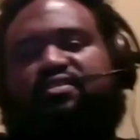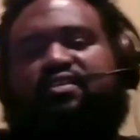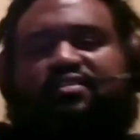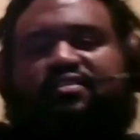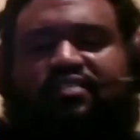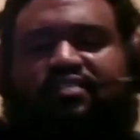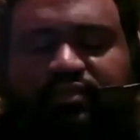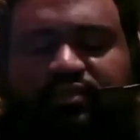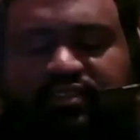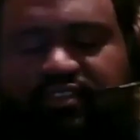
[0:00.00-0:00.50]

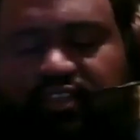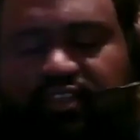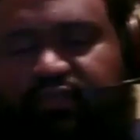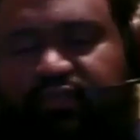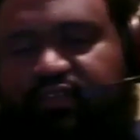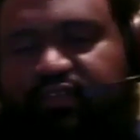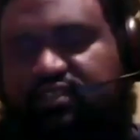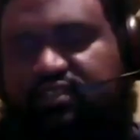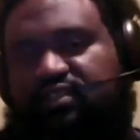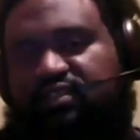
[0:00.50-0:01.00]
customer
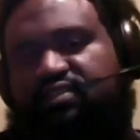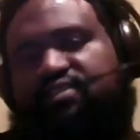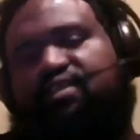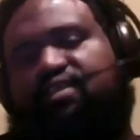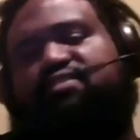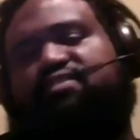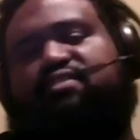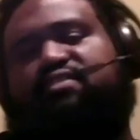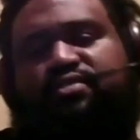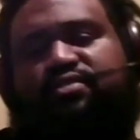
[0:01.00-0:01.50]
service. It's
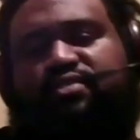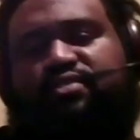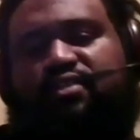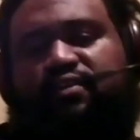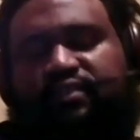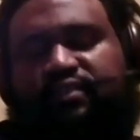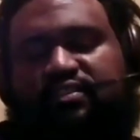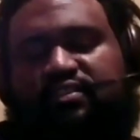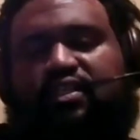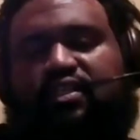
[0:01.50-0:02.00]
customer
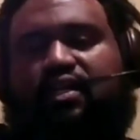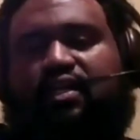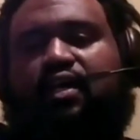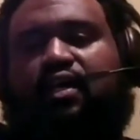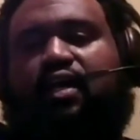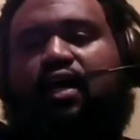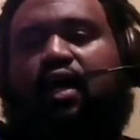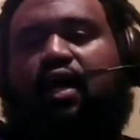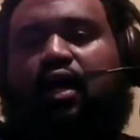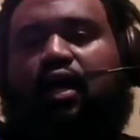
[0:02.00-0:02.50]
service.
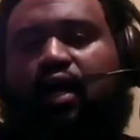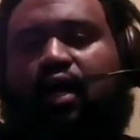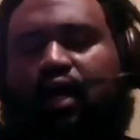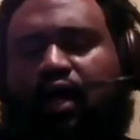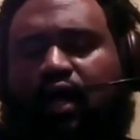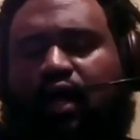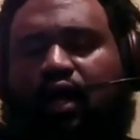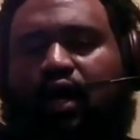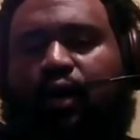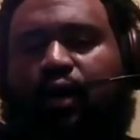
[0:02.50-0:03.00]

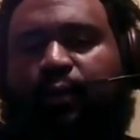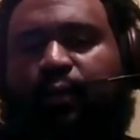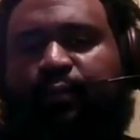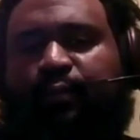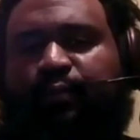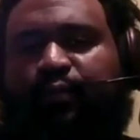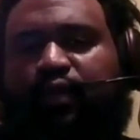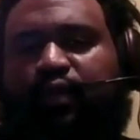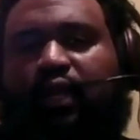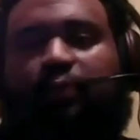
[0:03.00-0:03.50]

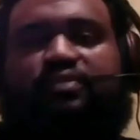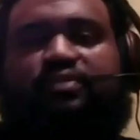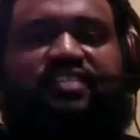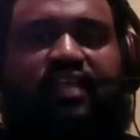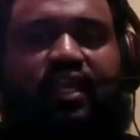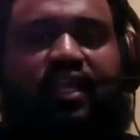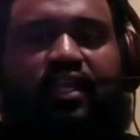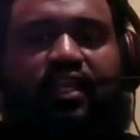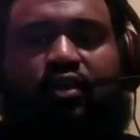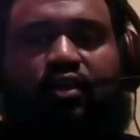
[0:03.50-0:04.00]
But I was
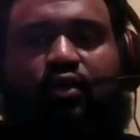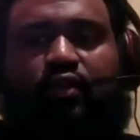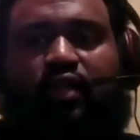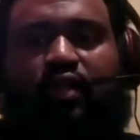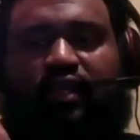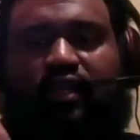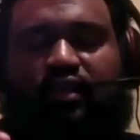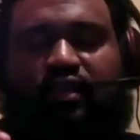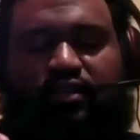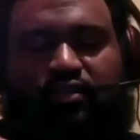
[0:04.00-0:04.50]
saying though,
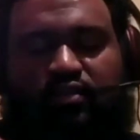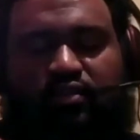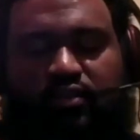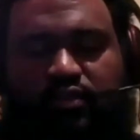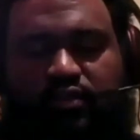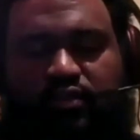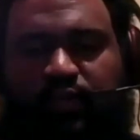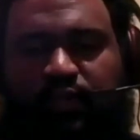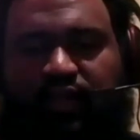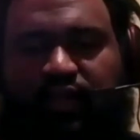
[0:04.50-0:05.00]
like
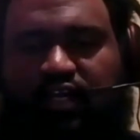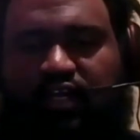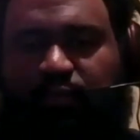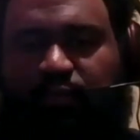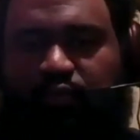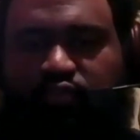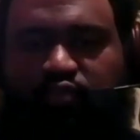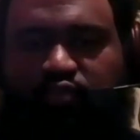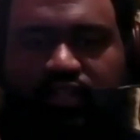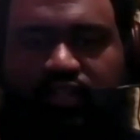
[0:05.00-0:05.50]
you make a
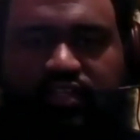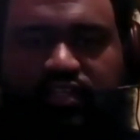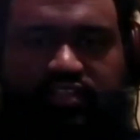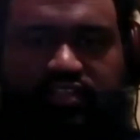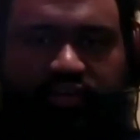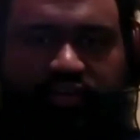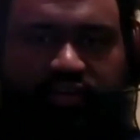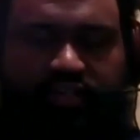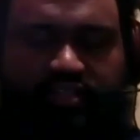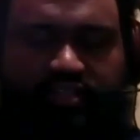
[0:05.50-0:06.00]
couple tweaks and
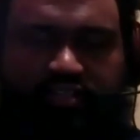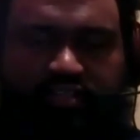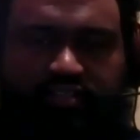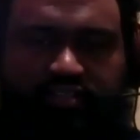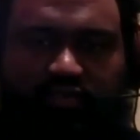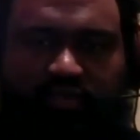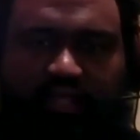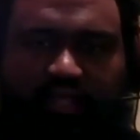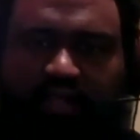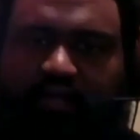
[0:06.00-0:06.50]
turn this
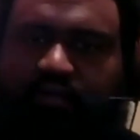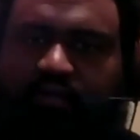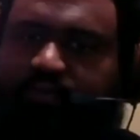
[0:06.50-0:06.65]
into like a